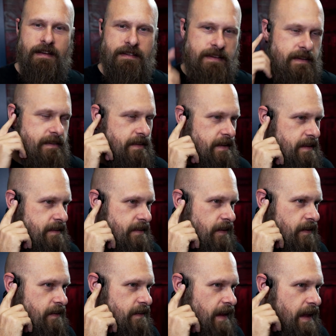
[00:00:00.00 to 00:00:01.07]
Since these
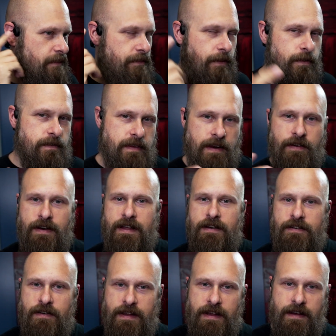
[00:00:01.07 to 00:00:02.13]
aren't headphones that are in
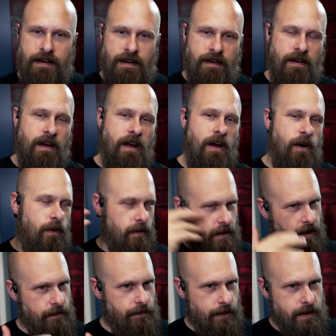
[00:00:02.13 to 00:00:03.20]
your ear or
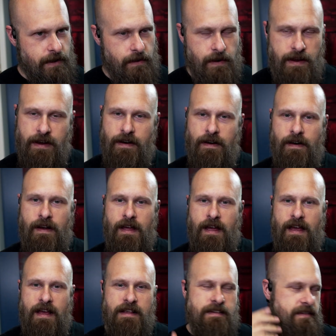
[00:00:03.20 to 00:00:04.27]
covering your ear,
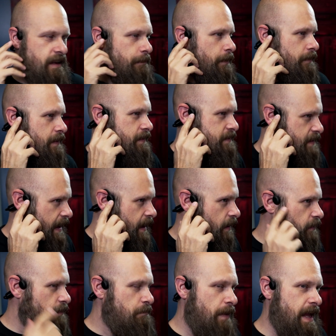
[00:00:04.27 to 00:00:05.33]
some of the
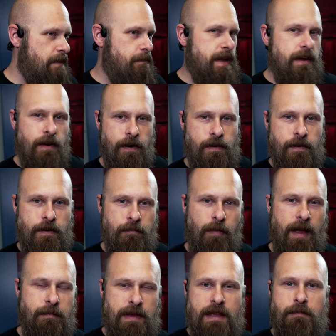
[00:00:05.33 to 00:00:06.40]
sound may be heard
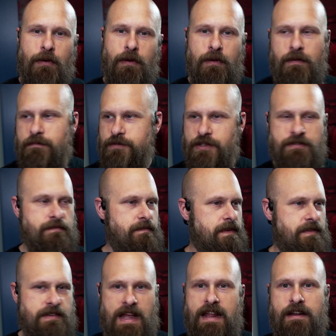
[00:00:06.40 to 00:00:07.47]
by people just
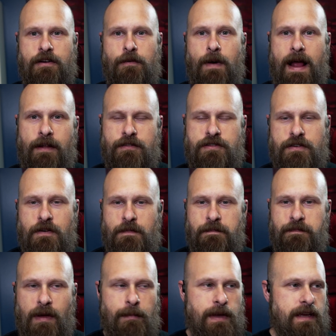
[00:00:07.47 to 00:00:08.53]
standing around you,
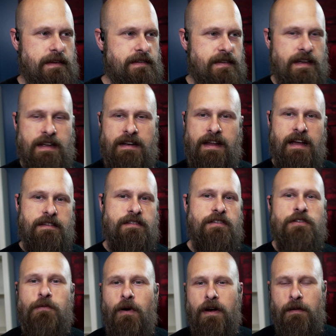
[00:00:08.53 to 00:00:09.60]
maybe sitting next to
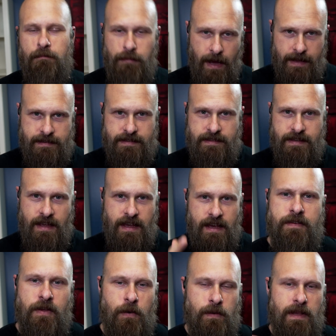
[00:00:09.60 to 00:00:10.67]
you on a bus.
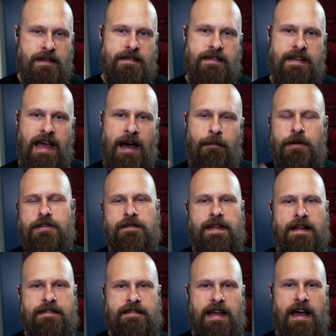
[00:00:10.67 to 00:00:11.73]
So let's see how much of
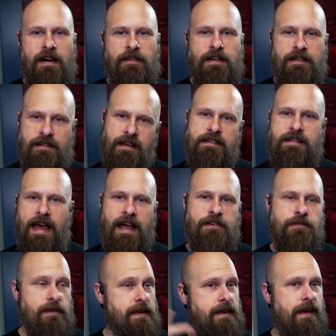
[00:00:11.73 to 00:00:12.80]
that sound does
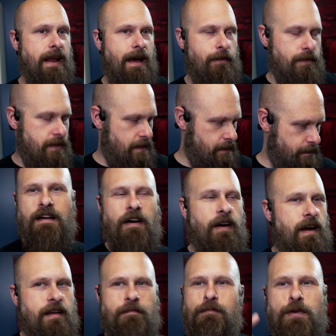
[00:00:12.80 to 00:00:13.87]
actually get out. All
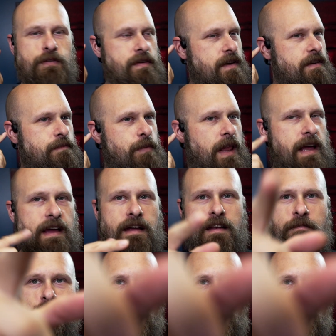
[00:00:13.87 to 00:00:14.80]
right, music is playing.